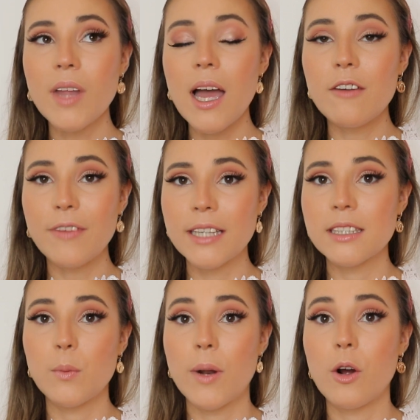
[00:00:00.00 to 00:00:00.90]
I
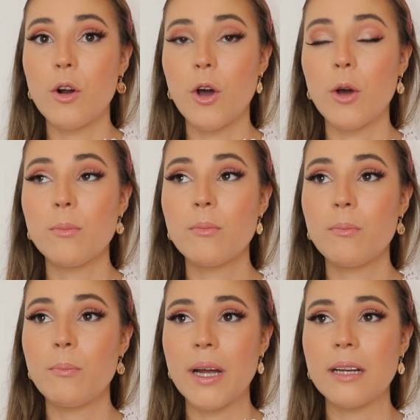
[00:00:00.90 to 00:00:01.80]
fainted when I got home,
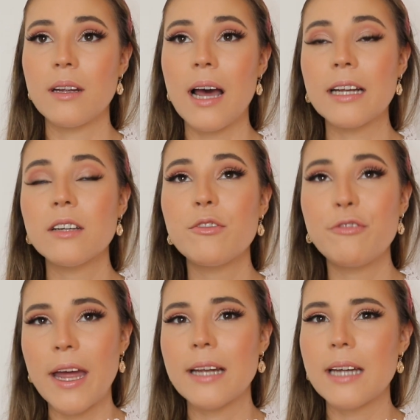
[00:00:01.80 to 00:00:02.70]
but I didn't
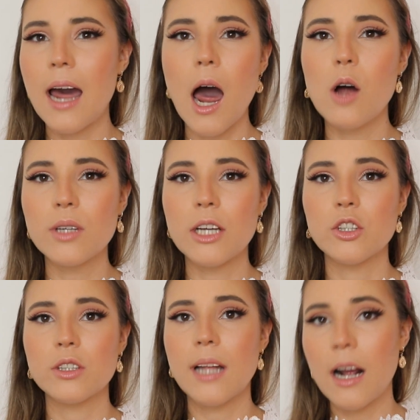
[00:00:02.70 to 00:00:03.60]
faint out. I
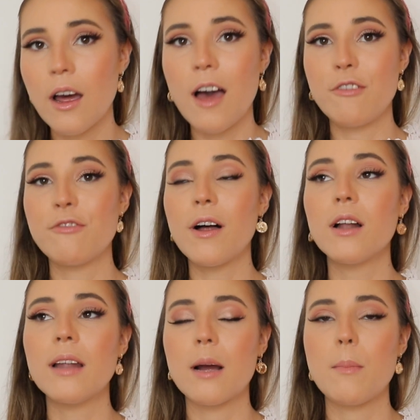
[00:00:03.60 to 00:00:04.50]
just I
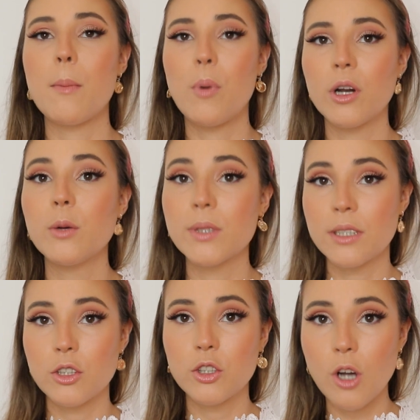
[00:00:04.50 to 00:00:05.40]
felt like my body
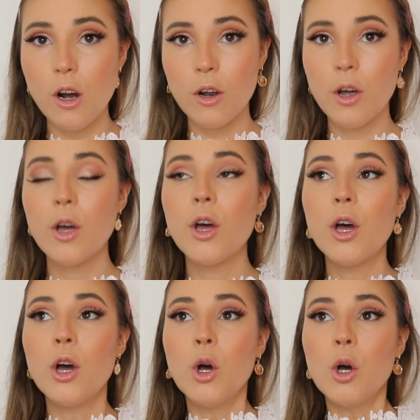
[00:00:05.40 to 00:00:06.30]
was in shock.
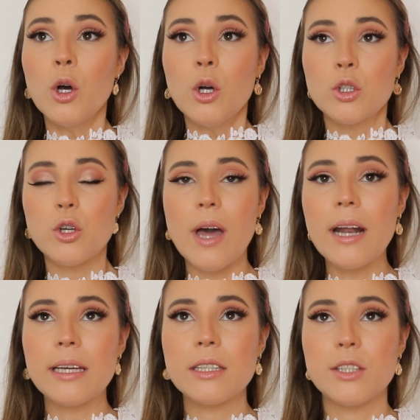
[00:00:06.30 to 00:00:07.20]
So
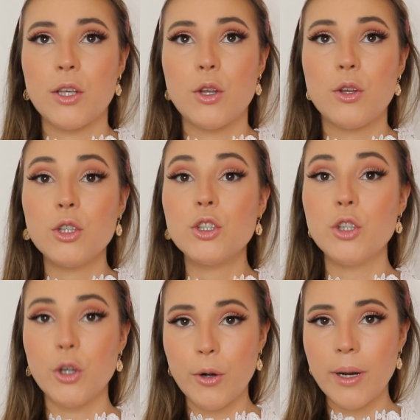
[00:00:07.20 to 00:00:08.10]
that is the
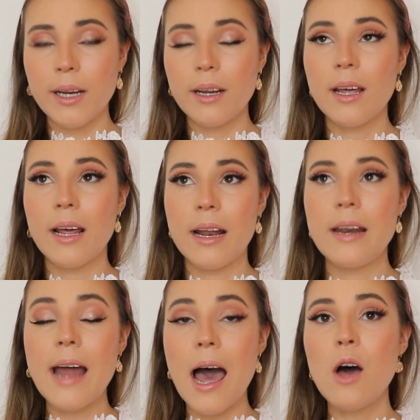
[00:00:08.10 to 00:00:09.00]
during.
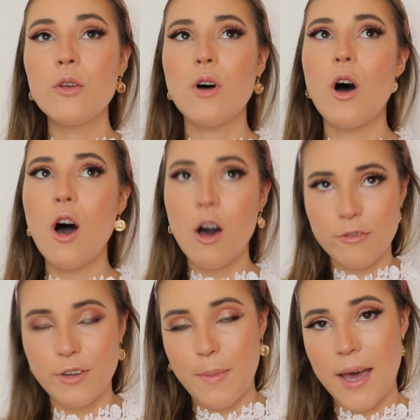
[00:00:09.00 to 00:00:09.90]
Now the
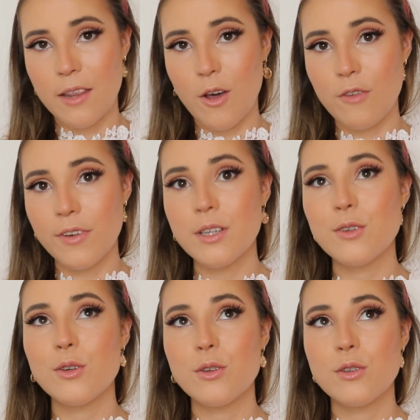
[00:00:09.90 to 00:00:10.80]
aftermath of
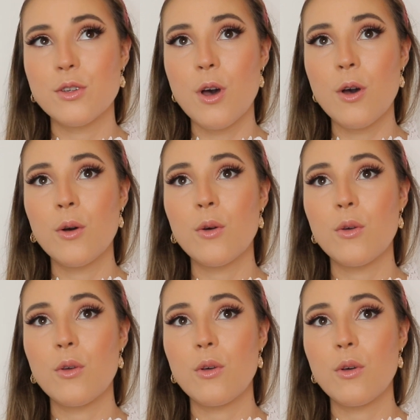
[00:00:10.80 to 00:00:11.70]
it.
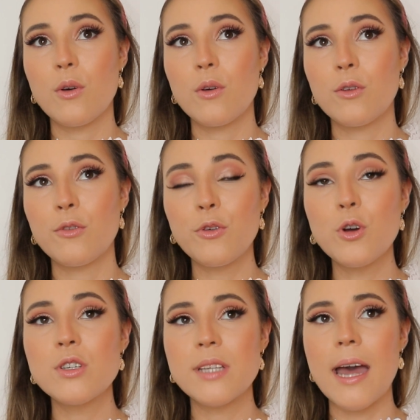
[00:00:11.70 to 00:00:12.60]
So the
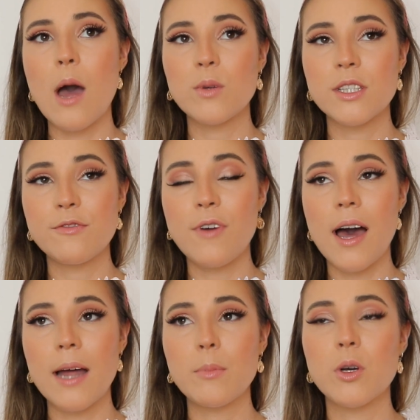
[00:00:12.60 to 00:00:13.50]
first day I was
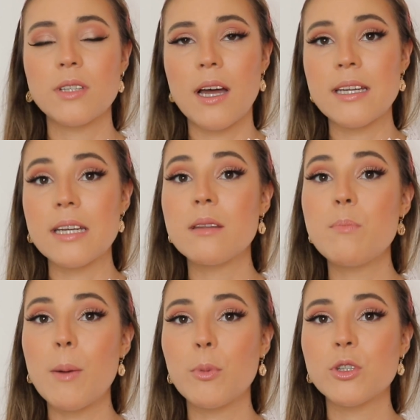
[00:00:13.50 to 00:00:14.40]
fine because I did
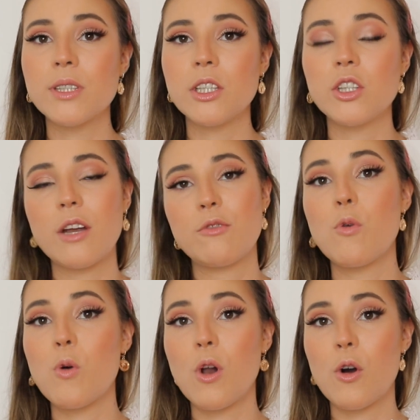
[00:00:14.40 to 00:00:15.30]
my procedure at
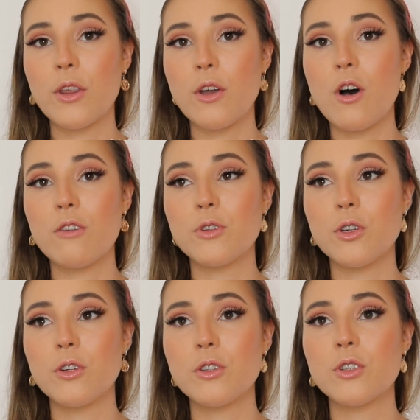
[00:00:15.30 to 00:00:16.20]
4 o'clock in the
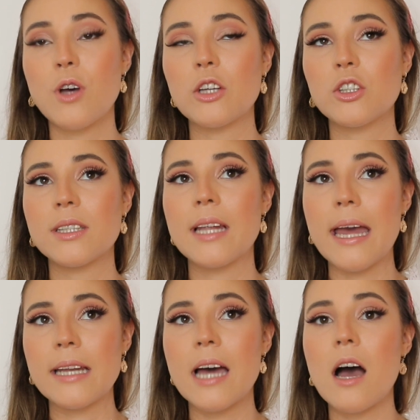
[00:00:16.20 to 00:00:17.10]
afternoon. So I just
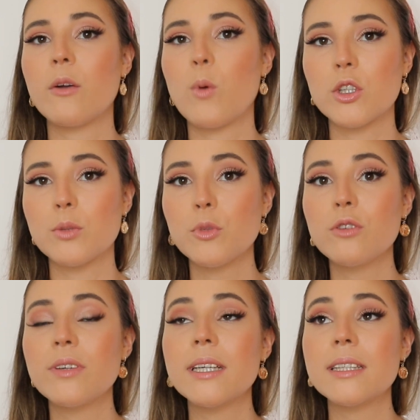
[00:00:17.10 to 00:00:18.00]
laid down, watched
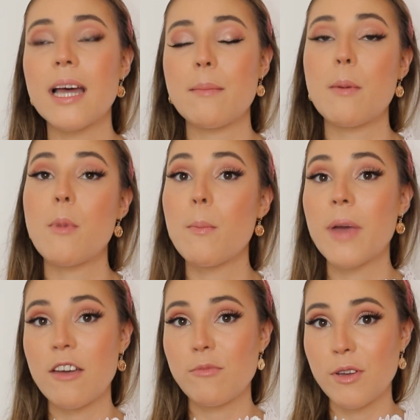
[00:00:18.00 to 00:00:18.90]
movies, and my mom
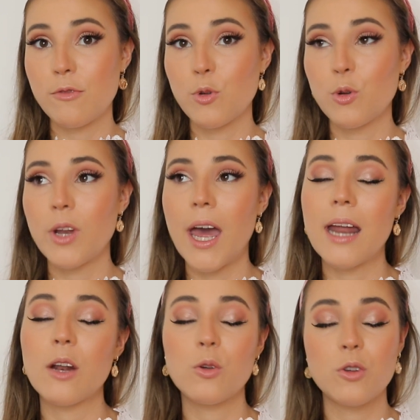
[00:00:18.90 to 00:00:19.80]
gave me food
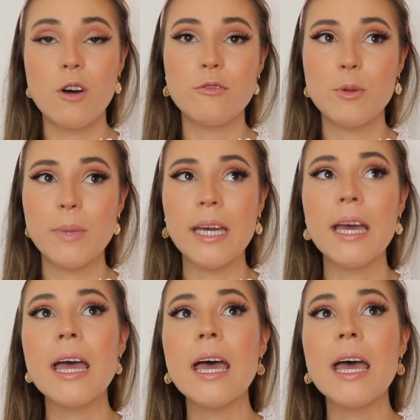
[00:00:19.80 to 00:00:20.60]
and looked after me.